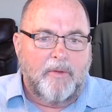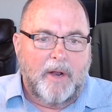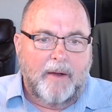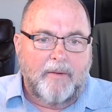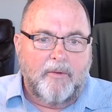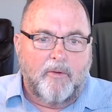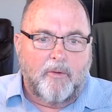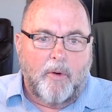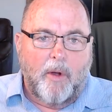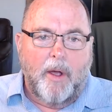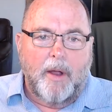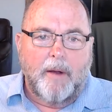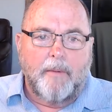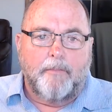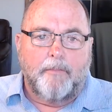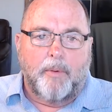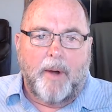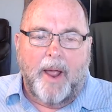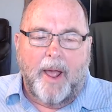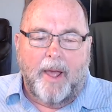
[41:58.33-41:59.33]
that I draw in
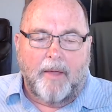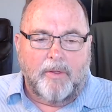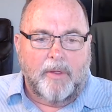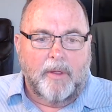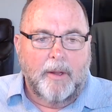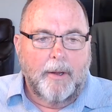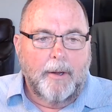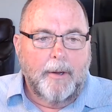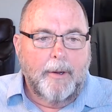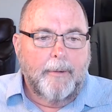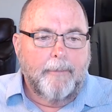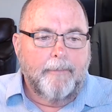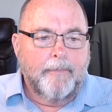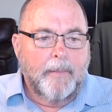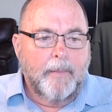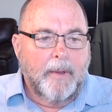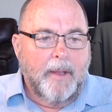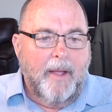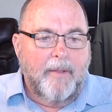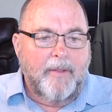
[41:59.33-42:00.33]
breath,
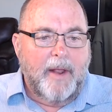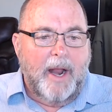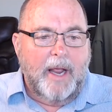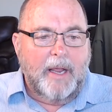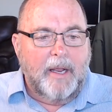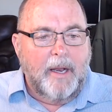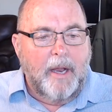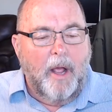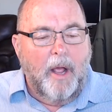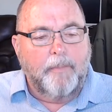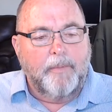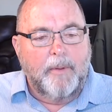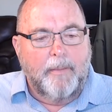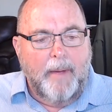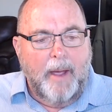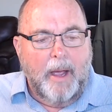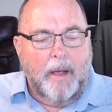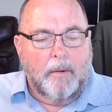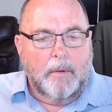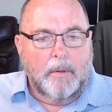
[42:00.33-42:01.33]
and that I can help them
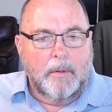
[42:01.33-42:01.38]
out.